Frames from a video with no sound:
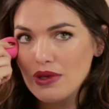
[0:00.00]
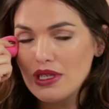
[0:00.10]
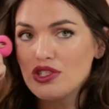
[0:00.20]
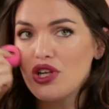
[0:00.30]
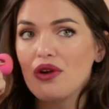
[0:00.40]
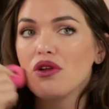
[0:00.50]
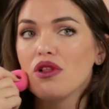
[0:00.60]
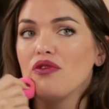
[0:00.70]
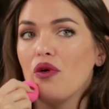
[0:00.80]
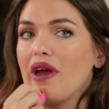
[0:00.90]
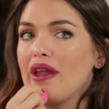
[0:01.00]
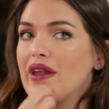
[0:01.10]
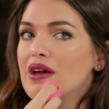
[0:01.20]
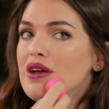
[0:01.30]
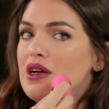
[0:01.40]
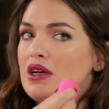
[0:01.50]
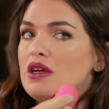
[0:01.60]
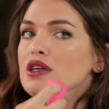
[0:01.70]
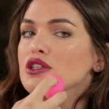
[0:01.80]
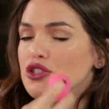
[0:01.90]
In general, avoid
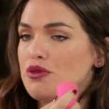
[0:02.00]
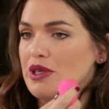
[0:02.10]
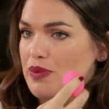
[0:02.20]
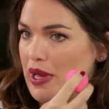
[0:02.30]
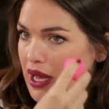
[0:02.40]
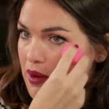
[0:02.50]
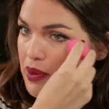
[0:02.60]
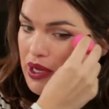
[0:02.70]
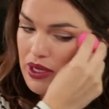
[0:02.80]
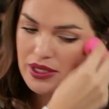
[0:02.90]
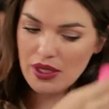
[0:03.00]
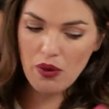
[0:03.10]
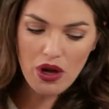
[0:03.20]
too much makeup. So